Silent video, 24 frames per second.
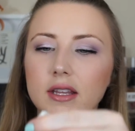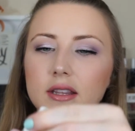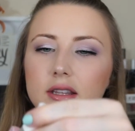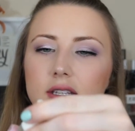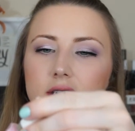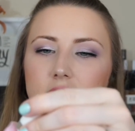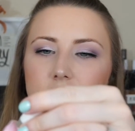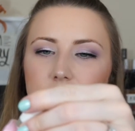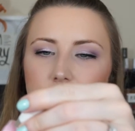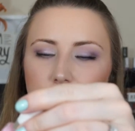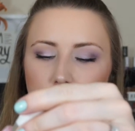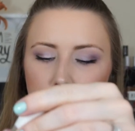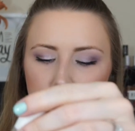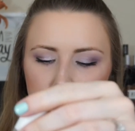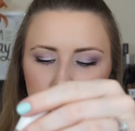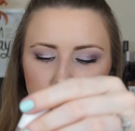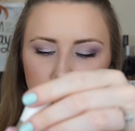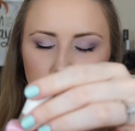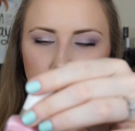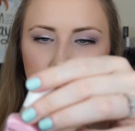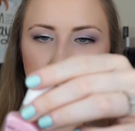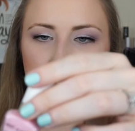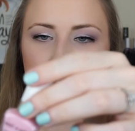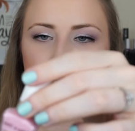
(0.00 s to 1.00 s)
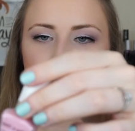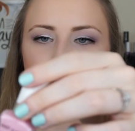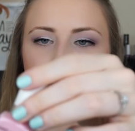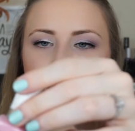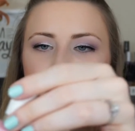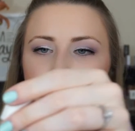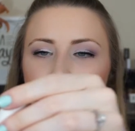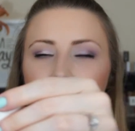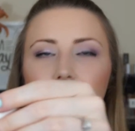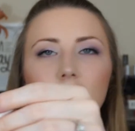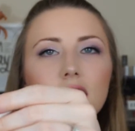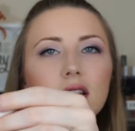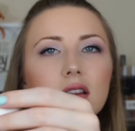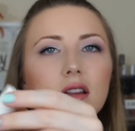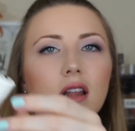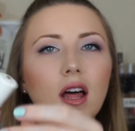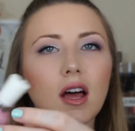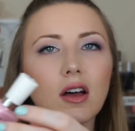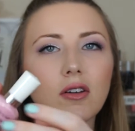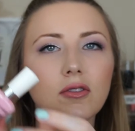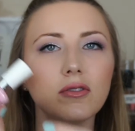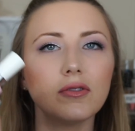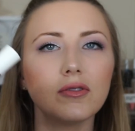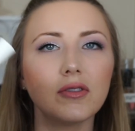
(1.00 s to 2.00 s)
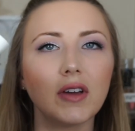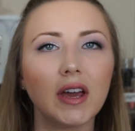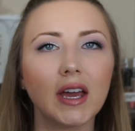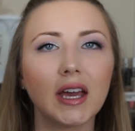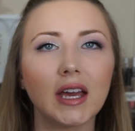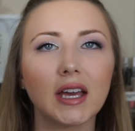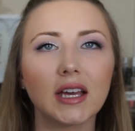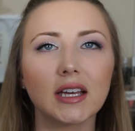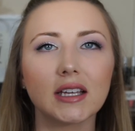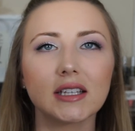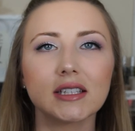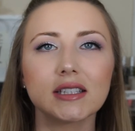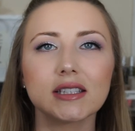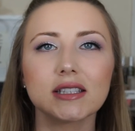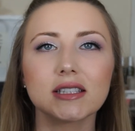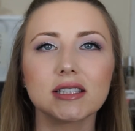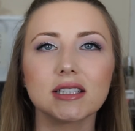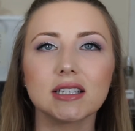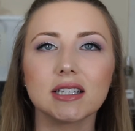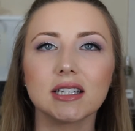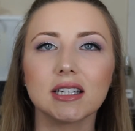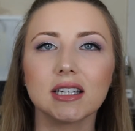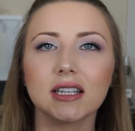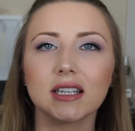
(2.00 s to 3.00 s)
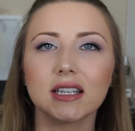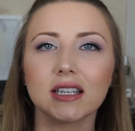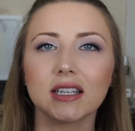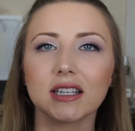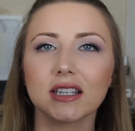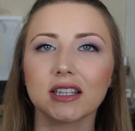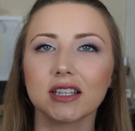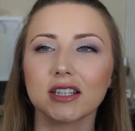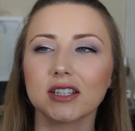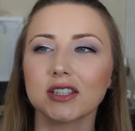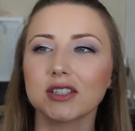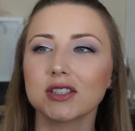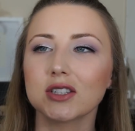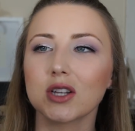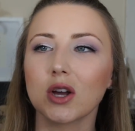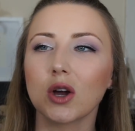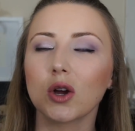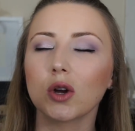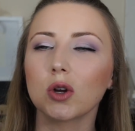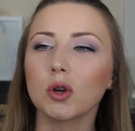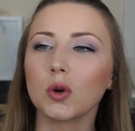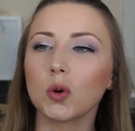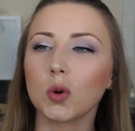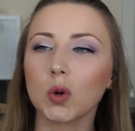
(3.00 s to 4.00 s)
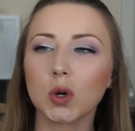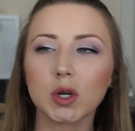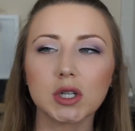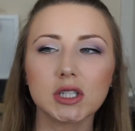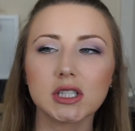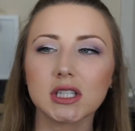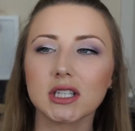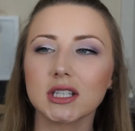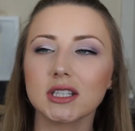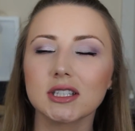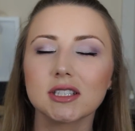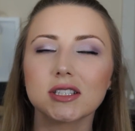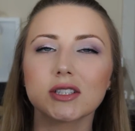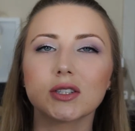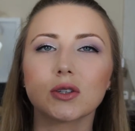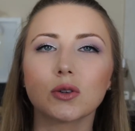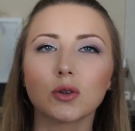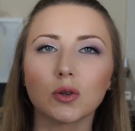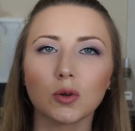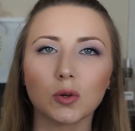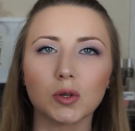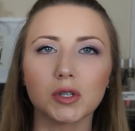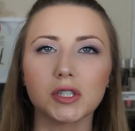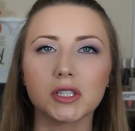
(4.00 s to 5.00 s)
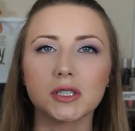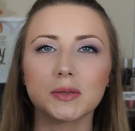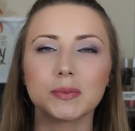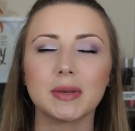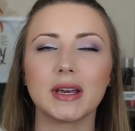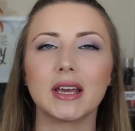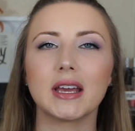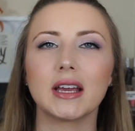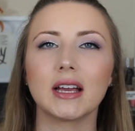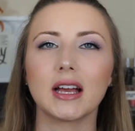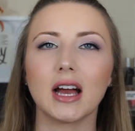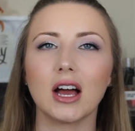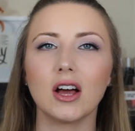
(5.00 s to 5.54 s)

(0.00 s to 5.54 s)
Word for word: This first one is Love Fest it is a gorgeous, gorgeous pink.